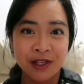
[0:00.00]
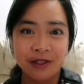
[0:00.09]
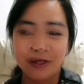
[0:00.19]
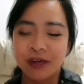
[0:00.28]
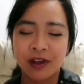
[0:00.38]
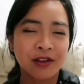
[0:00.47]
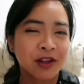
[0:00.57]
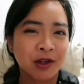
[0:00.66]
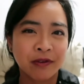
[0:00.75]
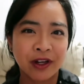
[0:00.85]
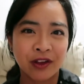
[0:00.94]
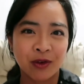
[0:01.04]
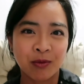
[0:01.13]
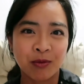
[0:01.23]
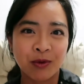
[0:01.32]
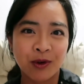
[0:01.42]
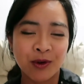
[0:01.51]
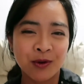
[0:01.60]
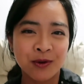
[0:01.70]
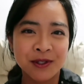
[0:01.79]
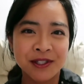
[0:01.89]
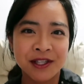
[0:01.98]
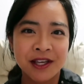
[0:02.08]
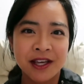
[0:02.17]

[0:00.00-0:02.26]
If you can think of any other pros,